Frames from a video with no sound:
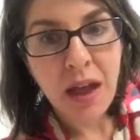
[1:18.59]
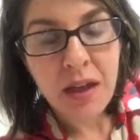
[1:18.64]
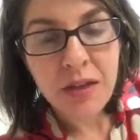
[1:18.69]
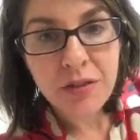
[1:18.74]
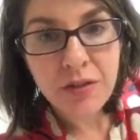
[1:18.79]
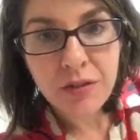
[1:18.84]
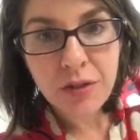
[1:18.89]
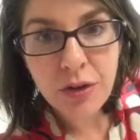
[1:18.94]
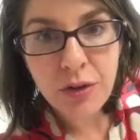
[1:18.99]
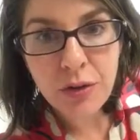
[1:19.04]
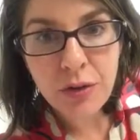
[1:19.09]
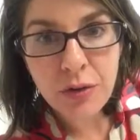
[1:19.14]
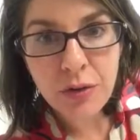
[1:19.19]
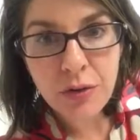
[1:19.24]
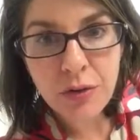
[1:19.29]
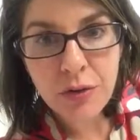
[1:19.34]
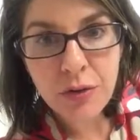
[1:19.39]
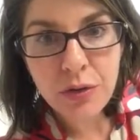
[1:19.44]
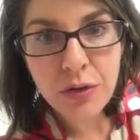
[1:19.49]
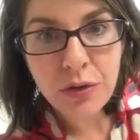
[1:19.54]

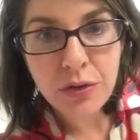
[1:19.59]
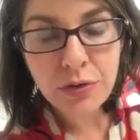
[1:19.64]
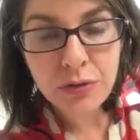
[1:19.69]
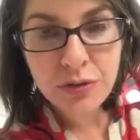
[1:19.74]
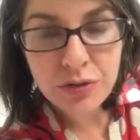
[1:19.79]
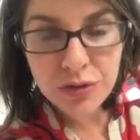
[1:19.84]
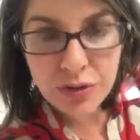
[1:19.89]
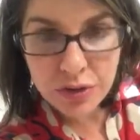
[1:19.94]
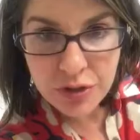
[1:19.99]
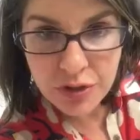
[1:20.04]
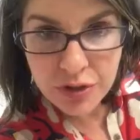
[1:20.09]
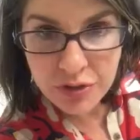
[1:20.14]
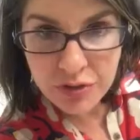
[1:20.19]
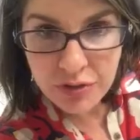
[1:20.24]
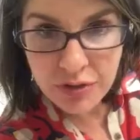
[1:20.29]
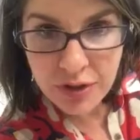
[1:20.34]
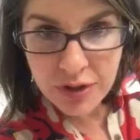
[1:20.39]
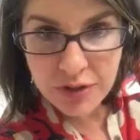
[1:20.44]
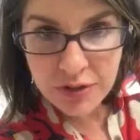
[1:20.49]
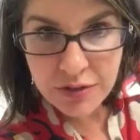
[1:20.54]
So you took the
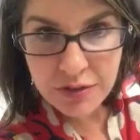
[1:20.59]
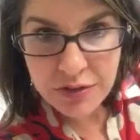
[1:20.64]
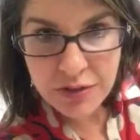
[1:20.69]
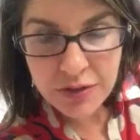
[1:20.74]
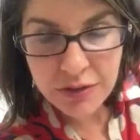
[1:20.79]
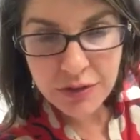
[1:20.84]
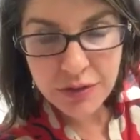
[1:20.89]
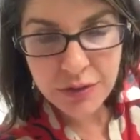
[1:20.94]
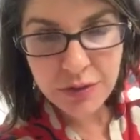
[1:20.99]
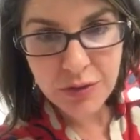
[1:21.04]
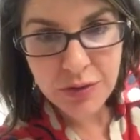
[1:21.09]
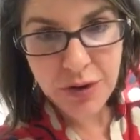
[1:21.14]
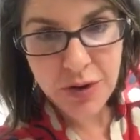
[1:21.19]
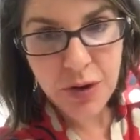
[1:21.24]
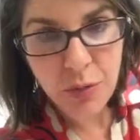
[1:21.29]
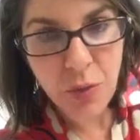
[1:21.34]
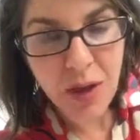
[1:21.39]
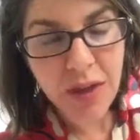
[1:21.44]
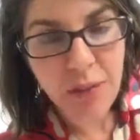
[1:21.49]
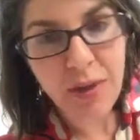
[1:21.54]
strong interest inventory
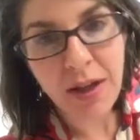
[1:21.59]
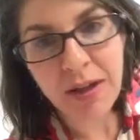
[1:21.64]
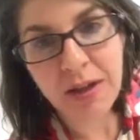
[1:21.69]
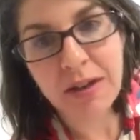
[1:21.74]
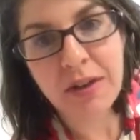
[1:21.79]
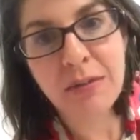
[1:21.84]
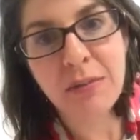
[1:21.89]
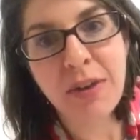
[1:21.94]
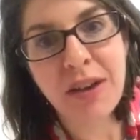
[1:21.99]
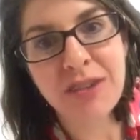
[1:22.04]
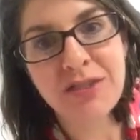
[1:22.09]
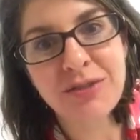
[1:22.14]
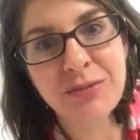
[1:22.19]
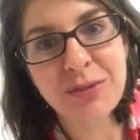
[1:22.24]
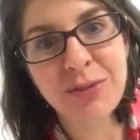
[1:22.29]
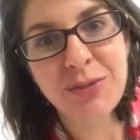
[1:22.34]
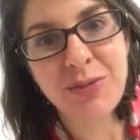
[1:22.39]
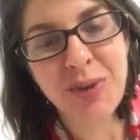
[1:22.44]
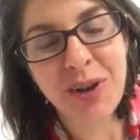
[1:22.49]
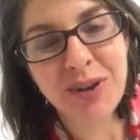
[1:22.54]
way back in
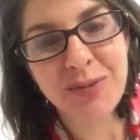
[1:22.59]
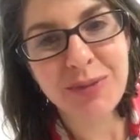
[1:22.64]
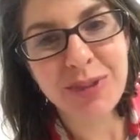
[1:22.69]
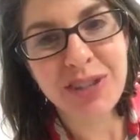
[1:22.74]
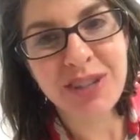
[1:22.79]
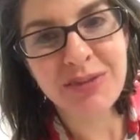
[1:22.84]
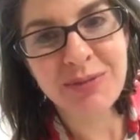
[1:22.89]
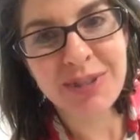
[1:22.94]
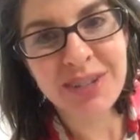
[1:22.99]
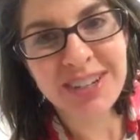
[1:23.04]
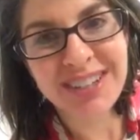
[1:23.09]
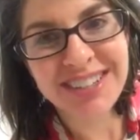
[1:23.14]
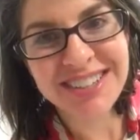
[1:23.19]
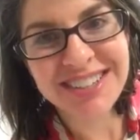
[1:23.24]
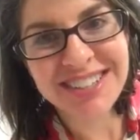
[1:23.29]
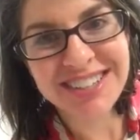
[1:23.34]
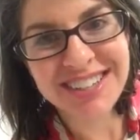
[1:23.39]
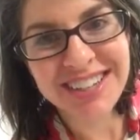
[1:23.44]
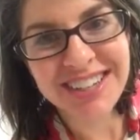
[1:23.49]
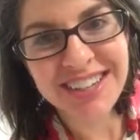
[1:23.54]
module 1 when you went on
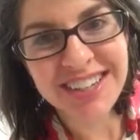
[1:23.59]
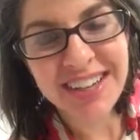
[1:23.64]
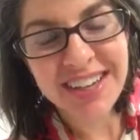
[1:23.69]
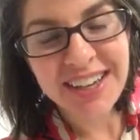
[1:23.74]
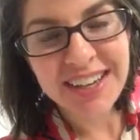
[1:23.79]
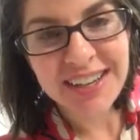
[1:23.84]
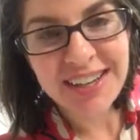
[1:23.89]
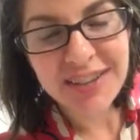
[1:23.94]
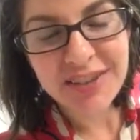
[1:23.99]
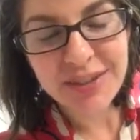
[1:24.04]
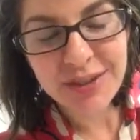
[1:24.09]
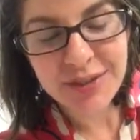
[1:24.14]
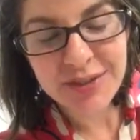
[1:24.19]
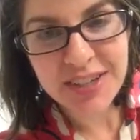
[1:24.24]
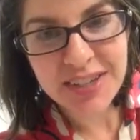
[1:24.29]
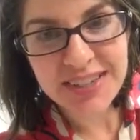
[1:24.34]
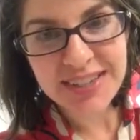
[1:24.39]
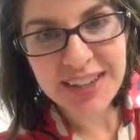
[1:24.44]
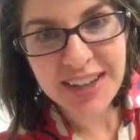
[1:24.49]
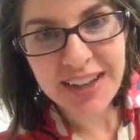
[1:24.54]
to the
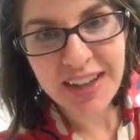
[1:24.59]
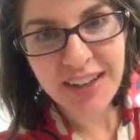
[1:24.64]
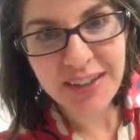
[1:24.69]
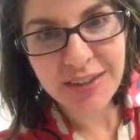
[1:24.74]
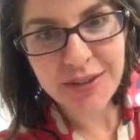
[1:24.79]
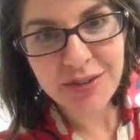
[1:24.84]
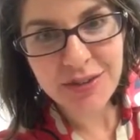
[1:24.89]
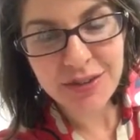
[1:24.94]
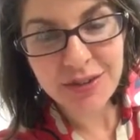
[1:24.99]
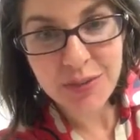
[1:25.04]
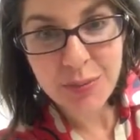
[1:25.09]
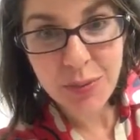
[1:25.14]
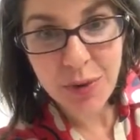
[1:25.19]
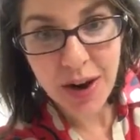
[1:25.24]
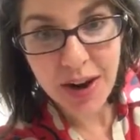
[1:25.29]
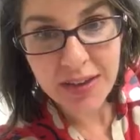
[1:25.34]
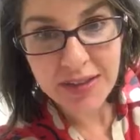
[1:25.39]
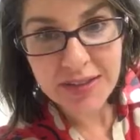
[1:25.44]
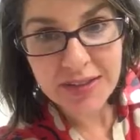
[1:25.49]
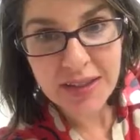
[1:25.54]
Consulting Psychologist
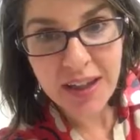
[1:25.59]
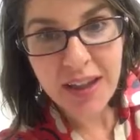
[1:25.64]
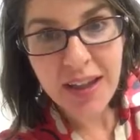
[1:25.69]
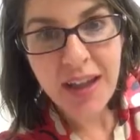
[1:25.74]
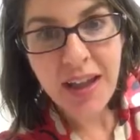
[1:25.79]
Press.